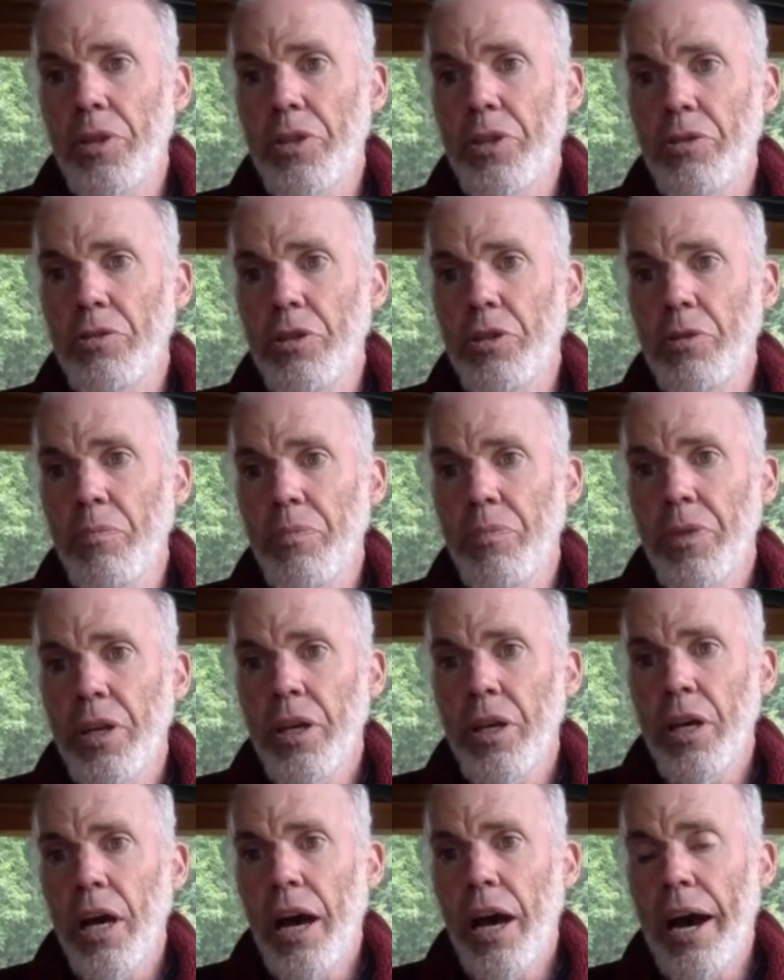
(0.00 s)
You know,
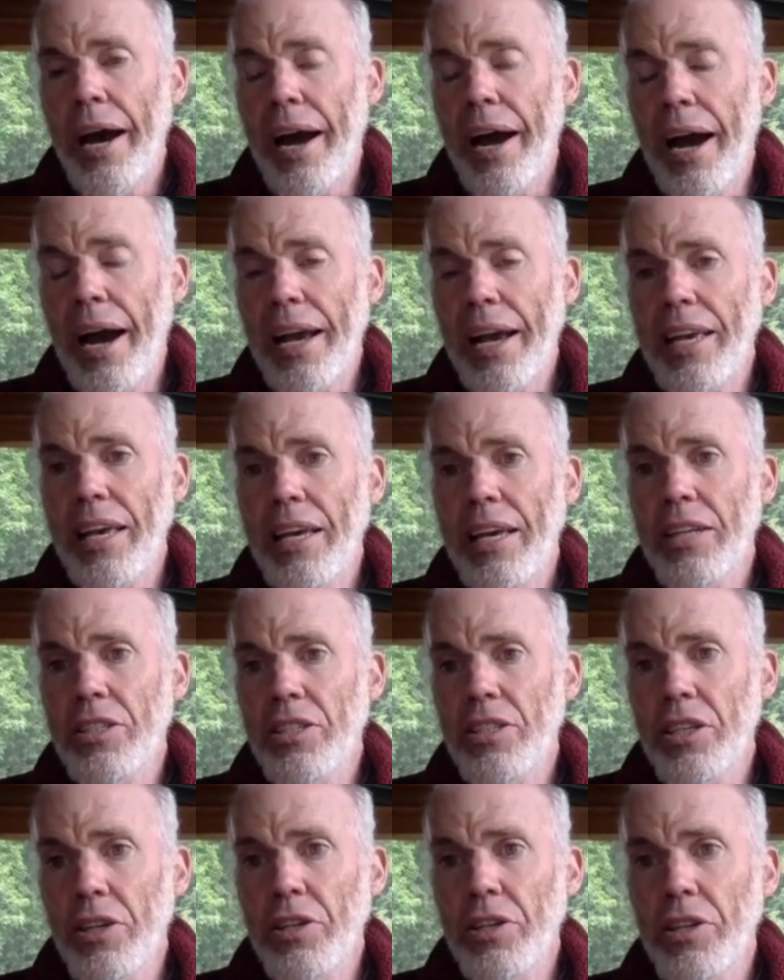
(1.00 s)
I can't
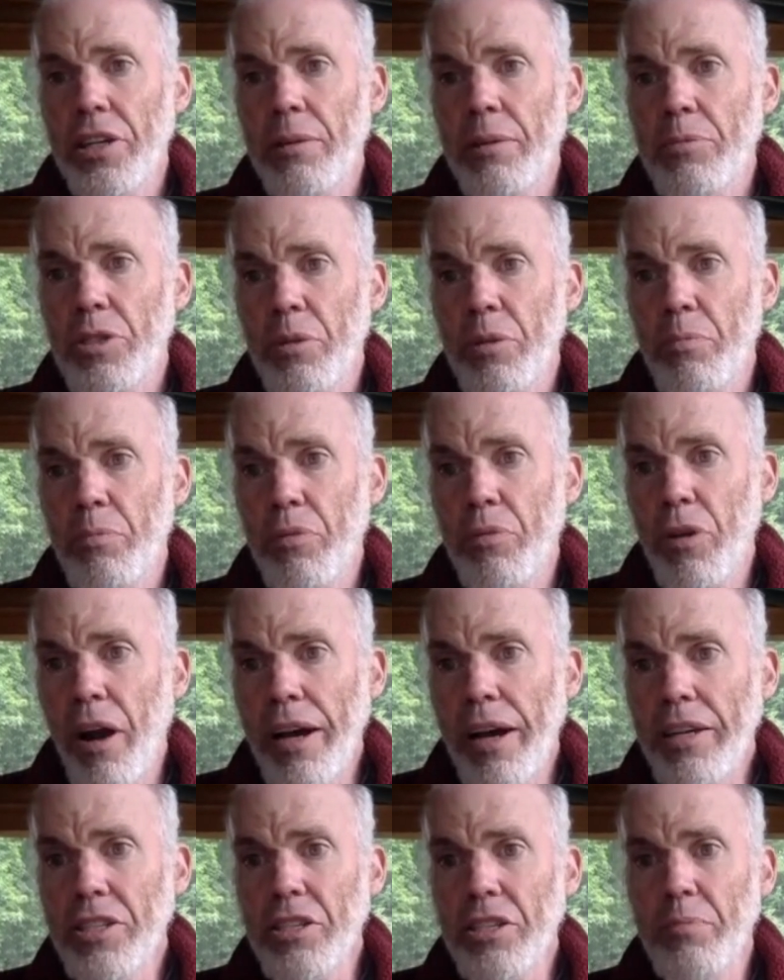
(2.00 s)
tell you that I'm
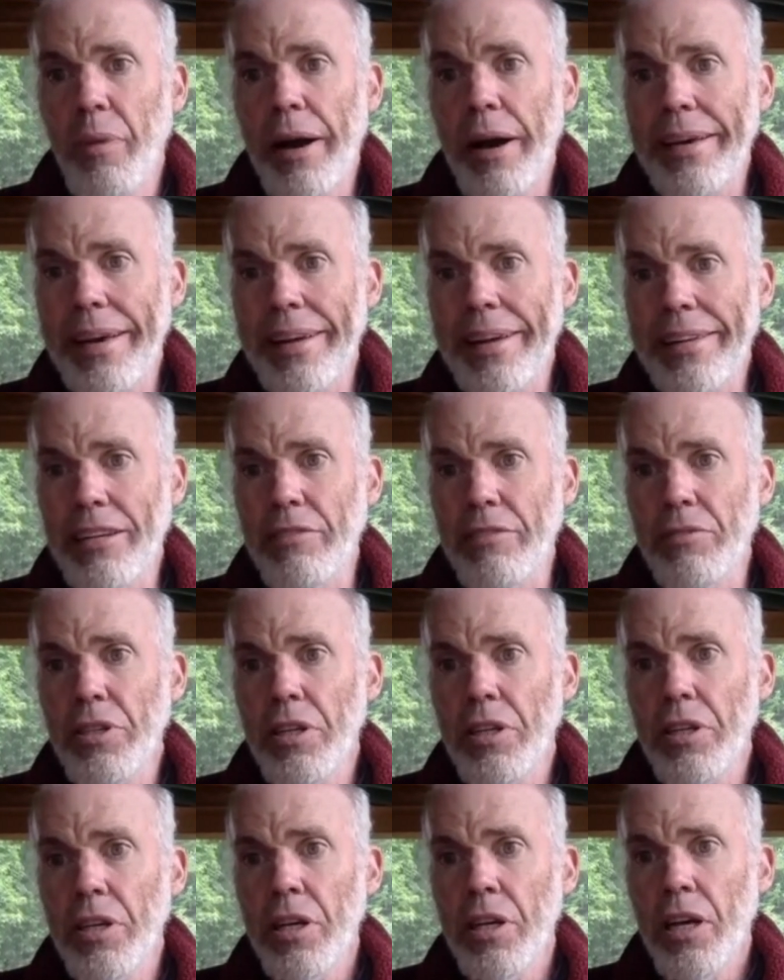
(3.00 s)
surprised by any of
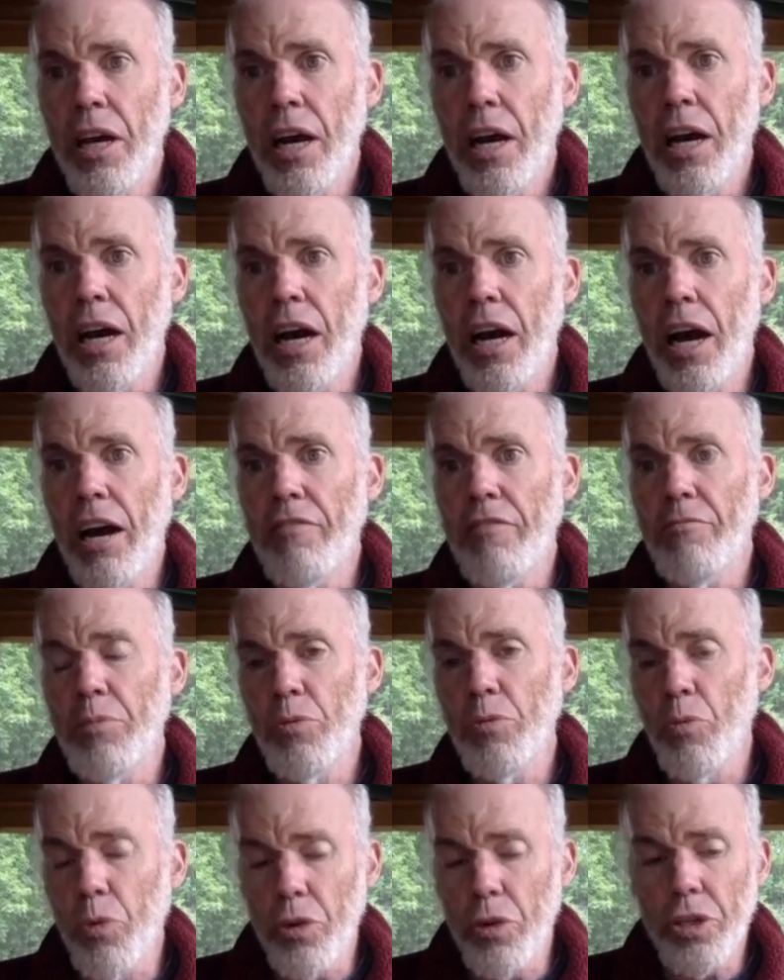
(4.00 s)
it. I've
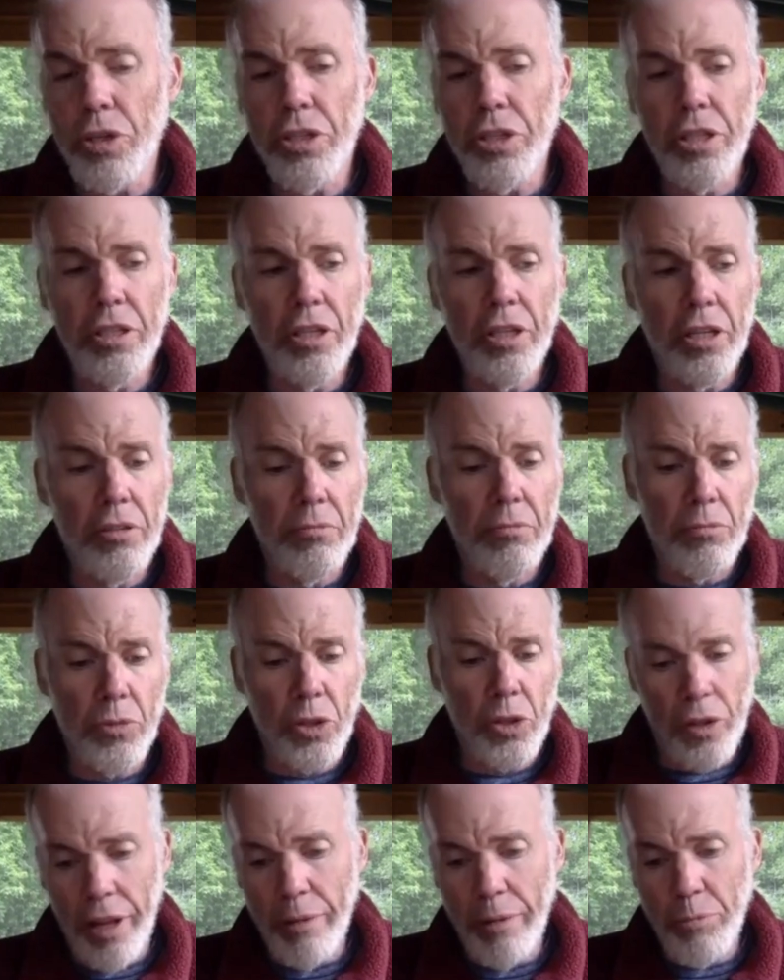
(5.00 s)
been working on
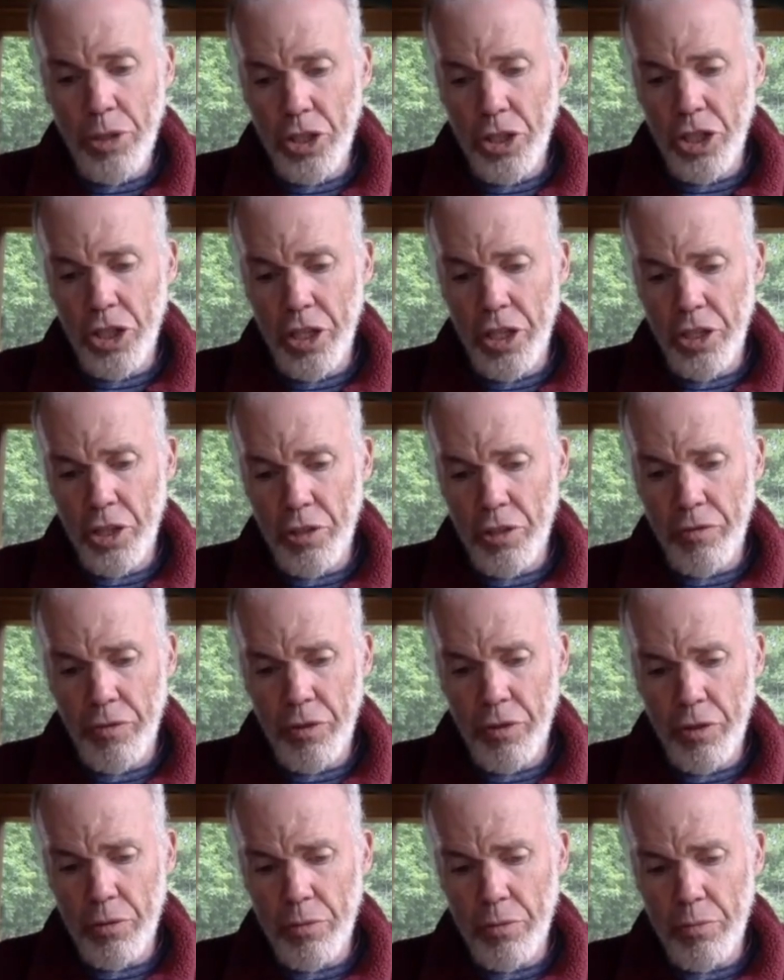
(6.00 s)
climate change
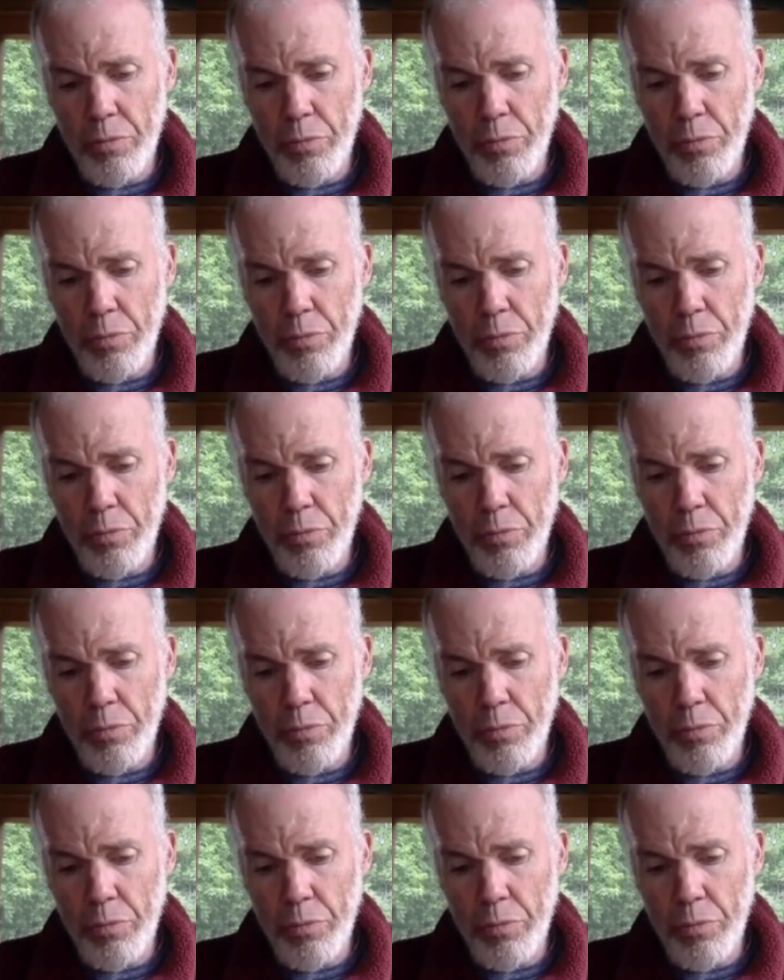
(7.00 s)
for